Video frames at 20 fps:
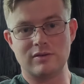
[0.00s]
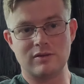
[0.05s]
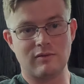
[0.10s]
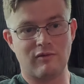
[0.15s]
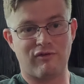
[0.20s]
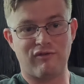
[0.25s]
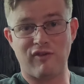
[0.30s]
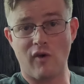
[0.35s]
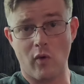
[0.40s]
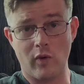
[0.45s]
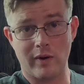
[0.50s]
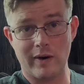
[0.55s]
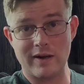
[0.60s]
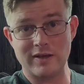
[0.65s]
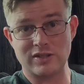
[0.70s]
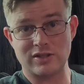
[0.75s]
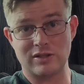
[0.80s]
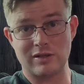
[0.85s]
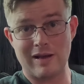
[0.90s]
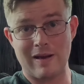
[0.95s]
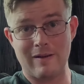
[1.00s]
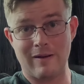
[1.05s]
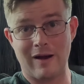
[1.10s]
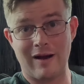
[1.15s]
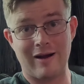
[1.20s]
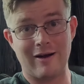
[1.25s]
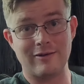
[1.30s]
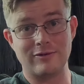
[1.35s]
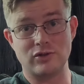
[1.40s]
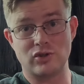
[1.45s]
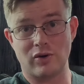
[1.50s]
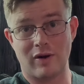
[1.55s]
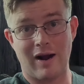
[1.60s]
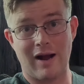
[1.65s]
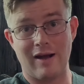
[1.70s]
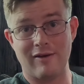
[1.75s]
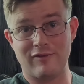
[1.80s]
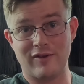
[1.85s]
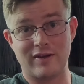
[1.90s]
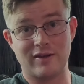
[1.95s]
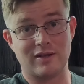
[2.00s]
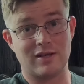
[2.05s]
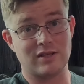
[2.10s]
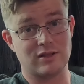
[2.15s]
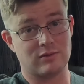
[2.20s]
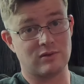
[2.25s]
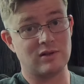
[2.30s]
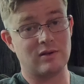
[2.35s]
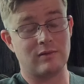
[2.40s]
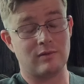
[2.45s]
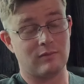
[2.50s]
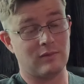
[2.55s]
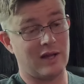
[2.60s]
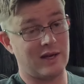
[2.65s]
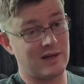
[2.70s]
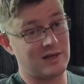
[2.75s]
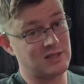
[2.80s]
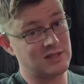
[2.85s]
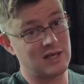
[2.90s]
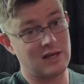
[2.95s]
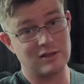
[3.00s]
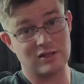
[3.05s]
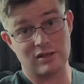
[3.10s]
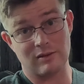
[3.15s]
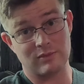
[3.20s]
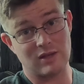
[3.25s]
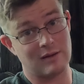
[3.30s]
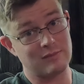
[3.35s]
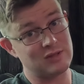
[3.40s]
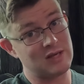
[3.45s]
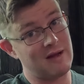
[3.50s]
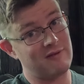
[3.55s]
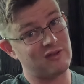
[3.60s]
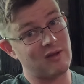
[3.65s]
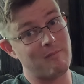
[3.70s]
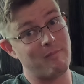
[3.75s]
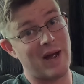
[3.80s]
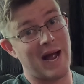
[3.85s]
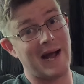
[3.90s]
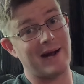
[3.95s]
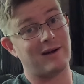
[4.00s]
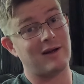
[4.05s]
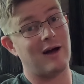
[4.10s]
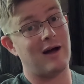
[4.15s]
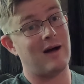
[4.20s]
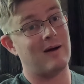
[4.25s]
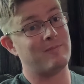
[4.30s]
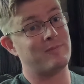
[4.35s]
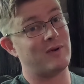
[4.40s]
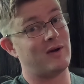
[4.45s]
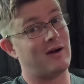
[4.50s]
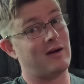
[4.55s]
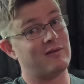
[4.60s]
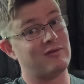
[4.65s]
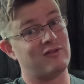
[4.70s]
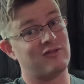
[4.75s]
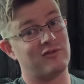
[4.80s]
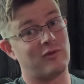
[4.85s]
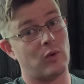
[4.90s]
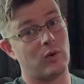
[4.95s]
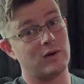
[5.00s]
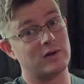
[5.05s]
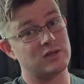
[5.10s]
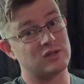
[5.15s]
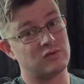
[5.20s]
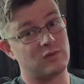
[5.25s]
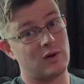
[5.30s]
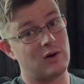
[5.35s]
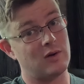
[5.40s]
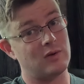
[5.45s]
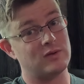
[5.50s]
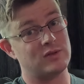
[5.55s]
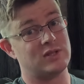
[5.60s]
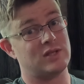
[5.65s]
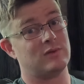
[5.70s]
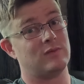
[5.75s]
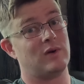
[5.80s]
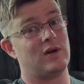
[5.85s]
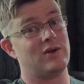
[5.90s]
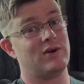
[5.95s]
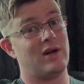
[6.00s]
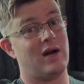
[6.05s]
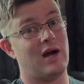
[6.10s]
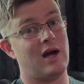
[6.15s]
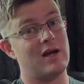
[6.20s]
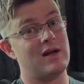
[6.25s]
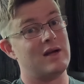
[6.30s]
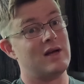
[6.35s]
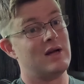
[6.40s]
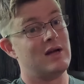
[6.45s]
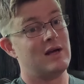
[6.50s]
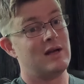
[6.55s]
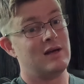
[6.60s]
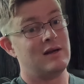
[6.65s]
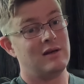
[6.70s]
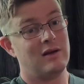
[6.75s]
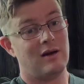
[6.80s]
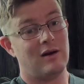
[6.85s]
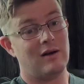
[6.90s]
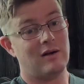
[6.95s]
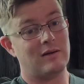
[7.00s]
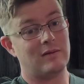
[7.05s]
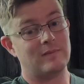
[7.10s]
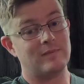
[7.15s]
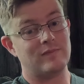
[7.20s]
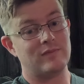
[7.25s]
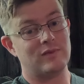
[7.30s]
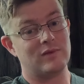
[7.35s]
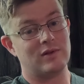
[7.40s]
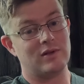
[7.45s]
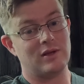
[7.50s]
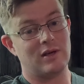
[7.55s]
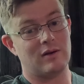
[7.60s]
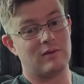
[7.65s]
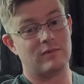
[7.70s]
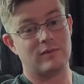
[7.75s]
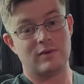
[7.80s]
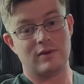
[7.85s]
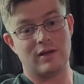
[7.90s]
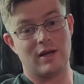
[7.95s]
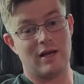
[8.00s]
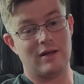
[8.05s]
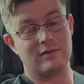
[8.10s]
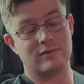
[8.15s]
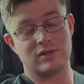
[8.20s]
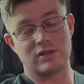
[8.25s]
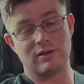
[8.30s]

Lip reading: forest driving, because like I said, sometimes you have to back up on forest roads and whatnot, and